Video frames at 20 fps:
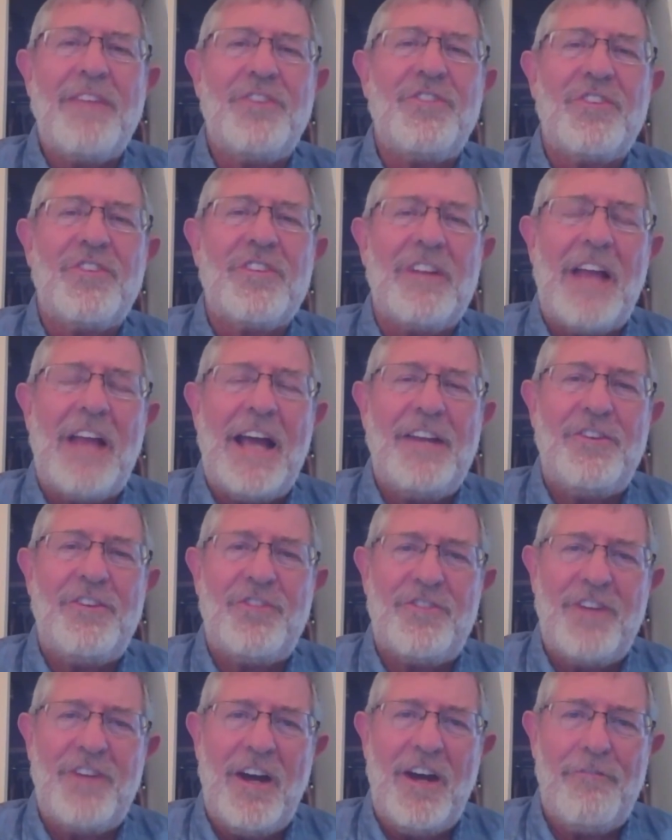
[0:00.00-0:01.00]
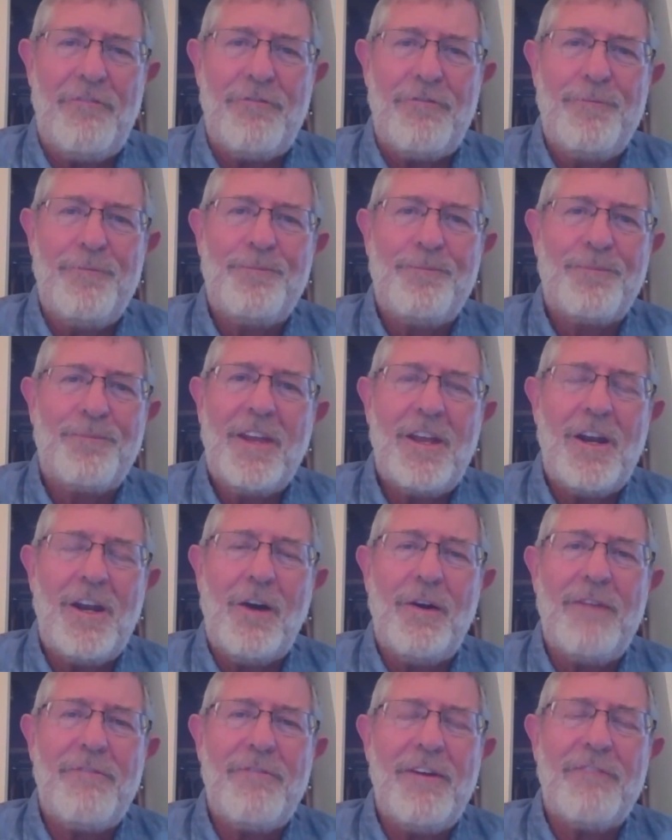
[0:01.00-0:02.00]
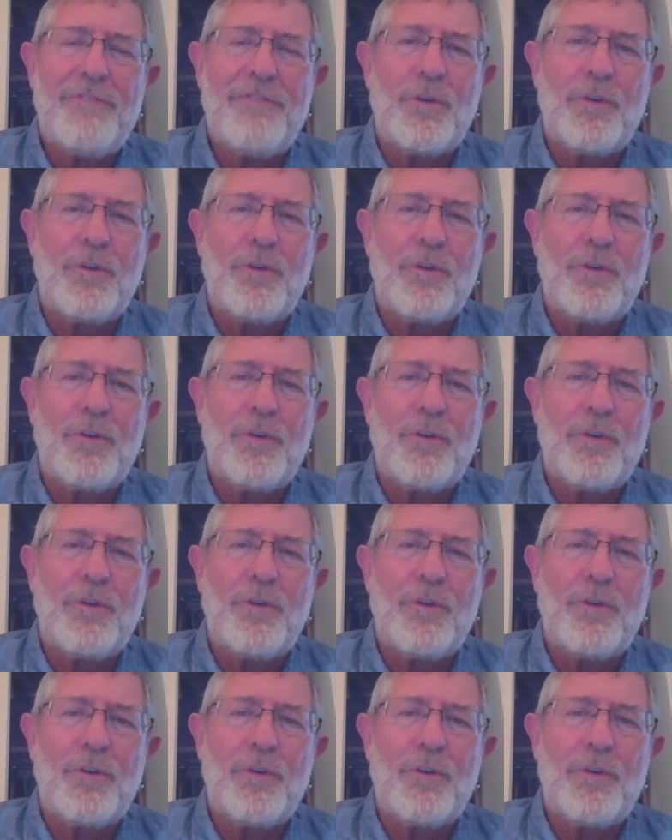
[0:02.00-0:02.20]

this is light stuff. You know, if